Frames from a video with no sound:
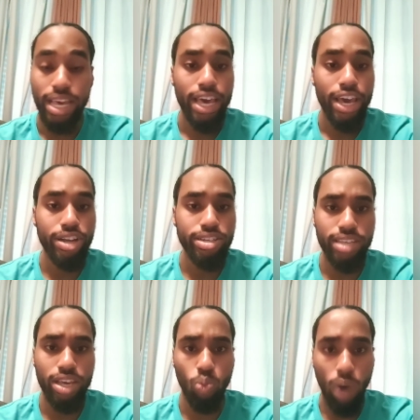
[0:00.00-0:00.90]
And you're
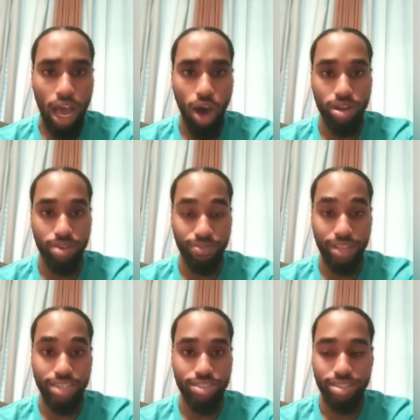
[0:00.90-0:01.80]
saying, wow,
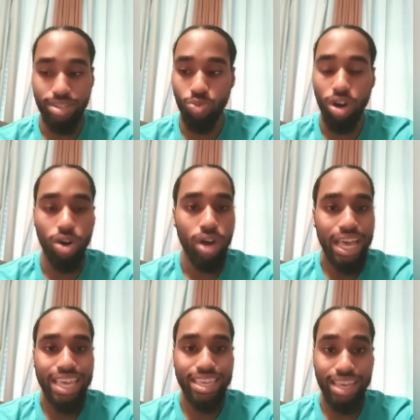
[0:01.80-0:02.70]
inflation. Well,
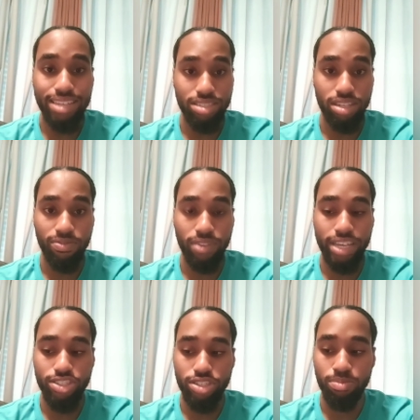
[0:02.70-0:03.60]
yes,
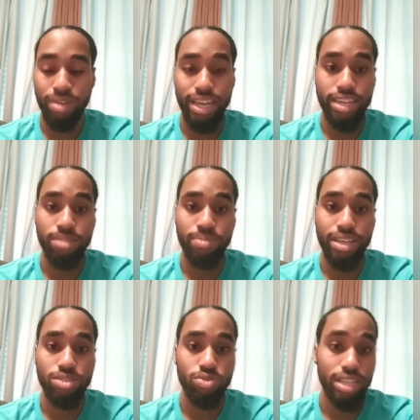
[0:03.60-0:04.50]
inflation, but it
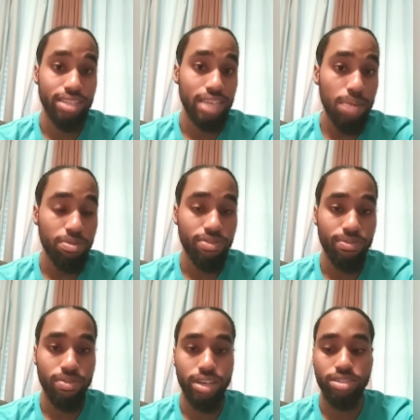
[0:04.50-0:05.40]
depends with that type of
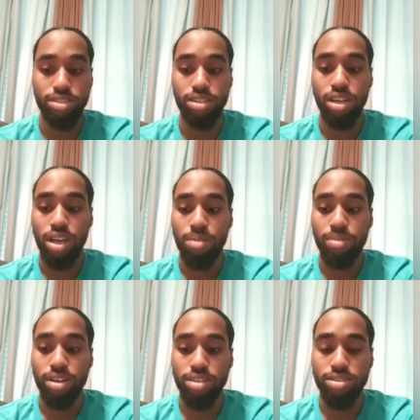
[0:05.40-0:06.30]
inflation,
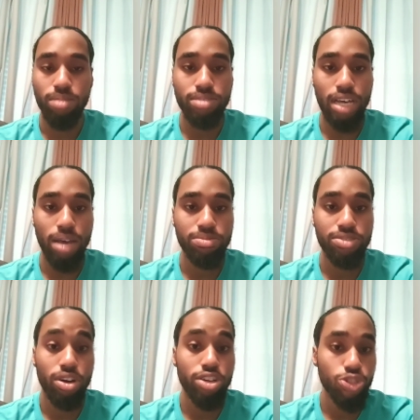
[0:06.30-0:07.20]
because sometimes
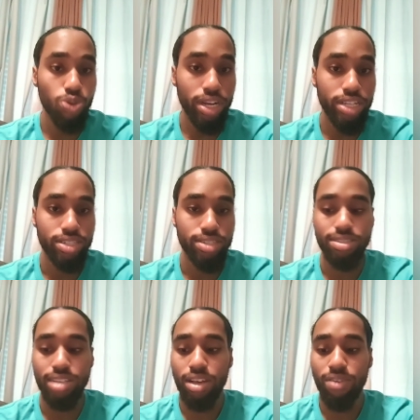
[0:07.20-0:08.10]
there are shortages.